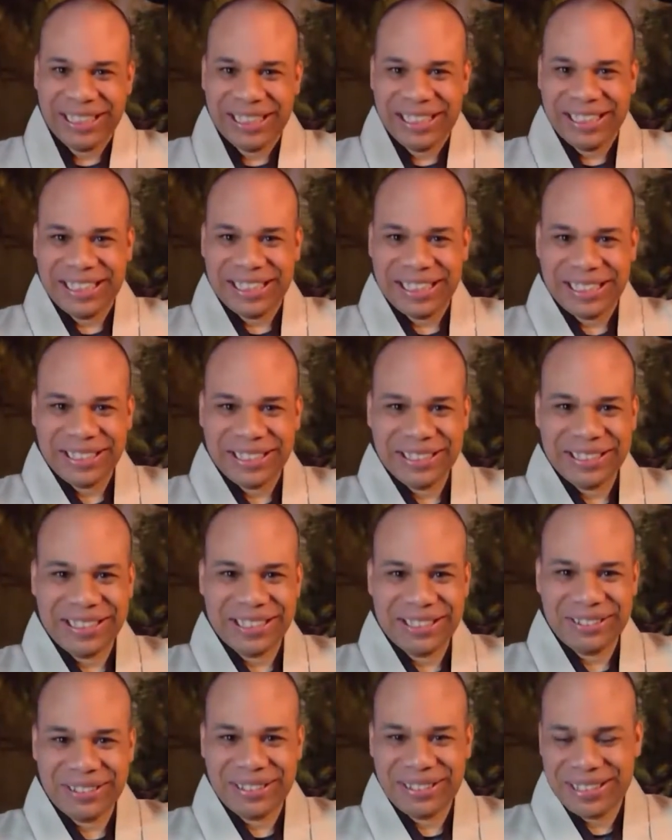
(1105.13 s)
Yeah, that
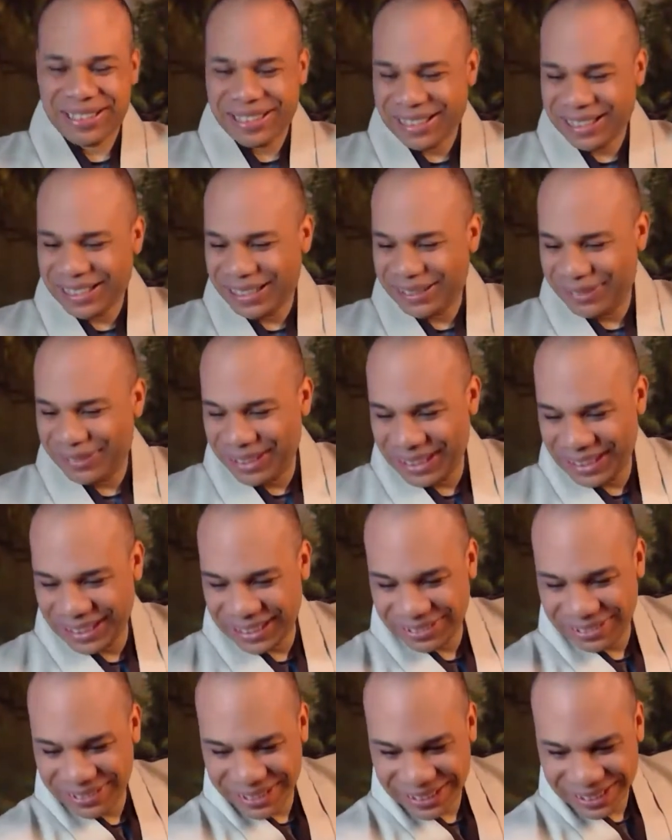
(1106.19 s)
was hi Amy.
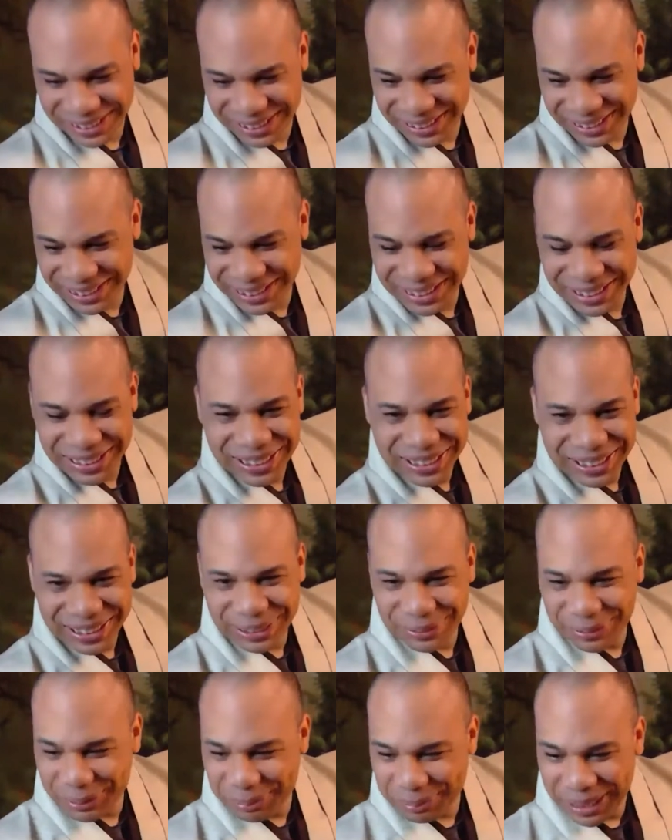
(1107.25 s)
That was a
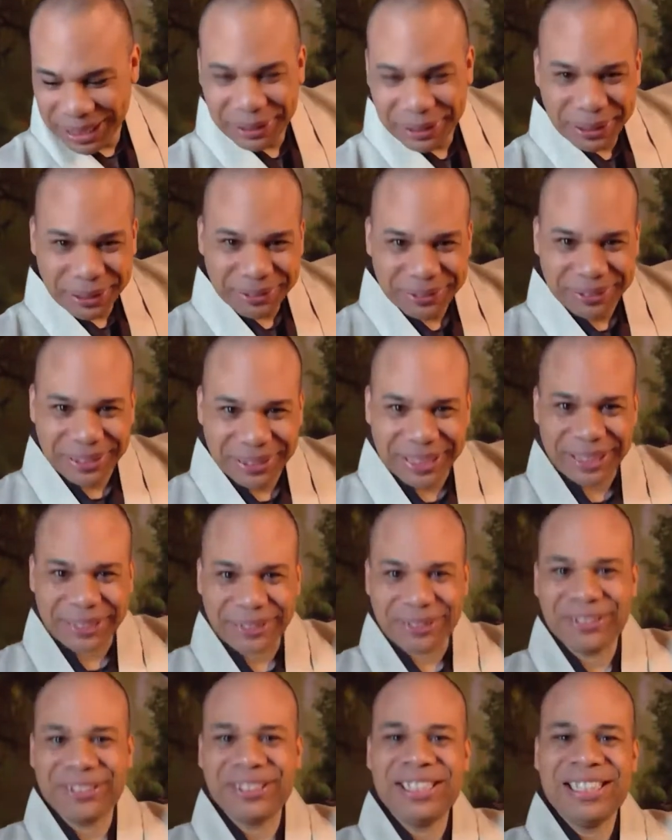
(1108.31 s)
different background today
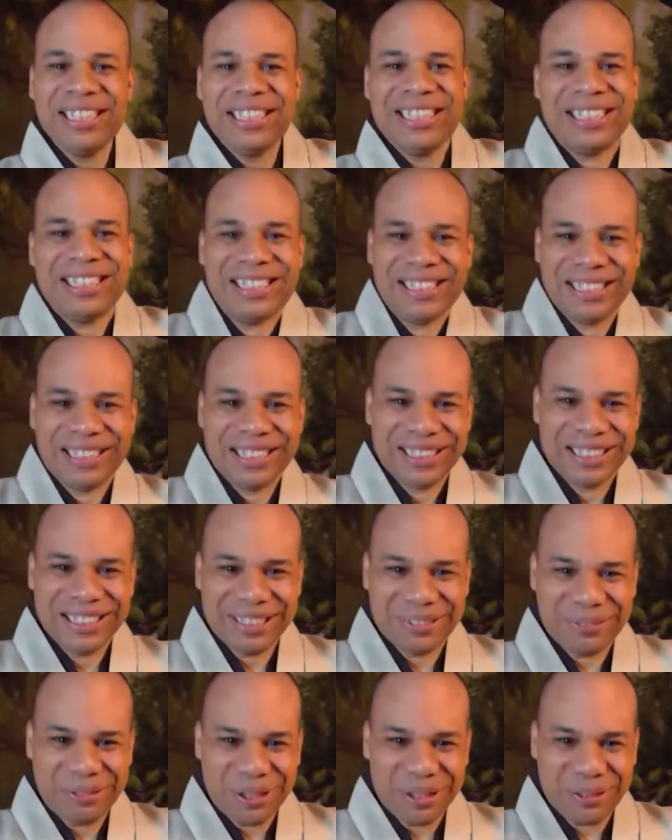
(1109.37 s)
though. The
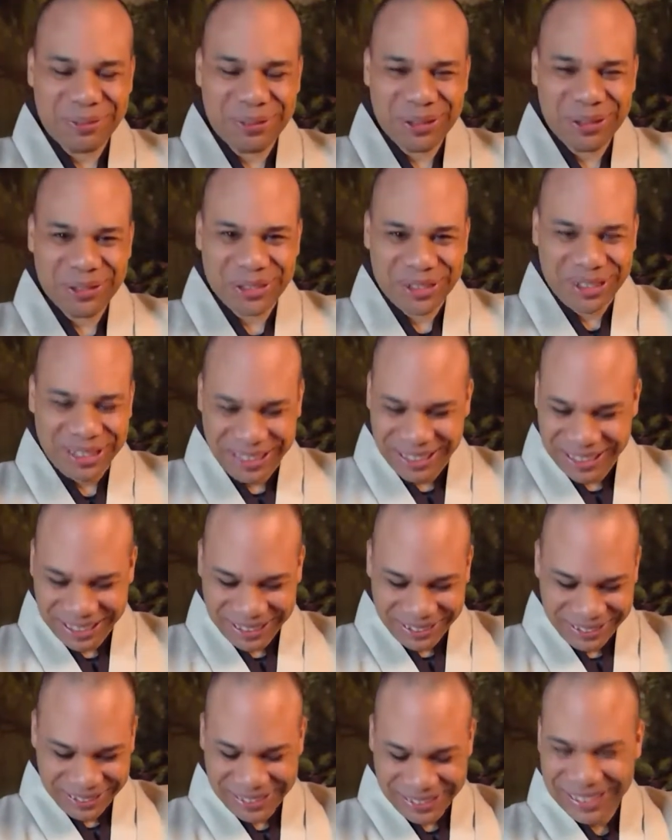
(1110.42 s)
waterfalls are nice
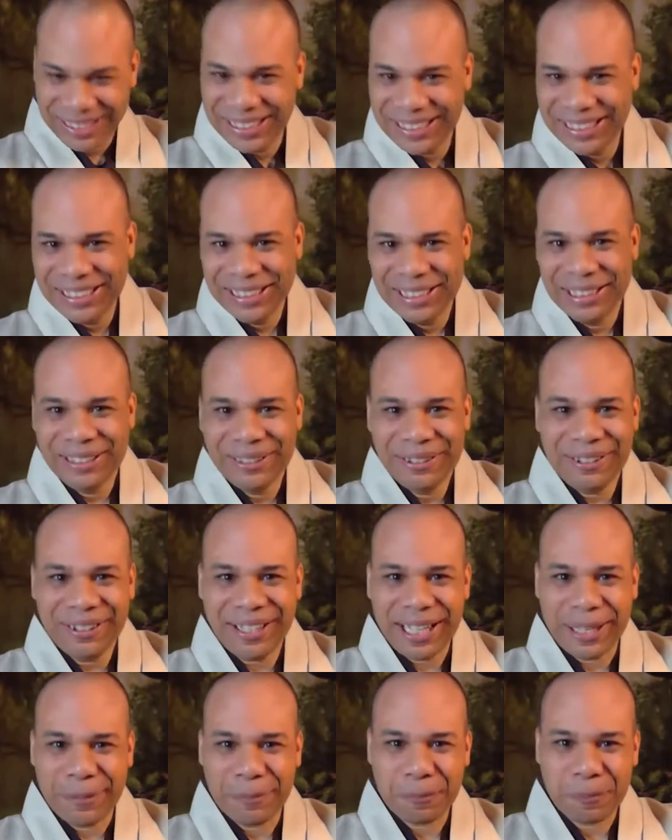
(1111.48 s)
too. Okay.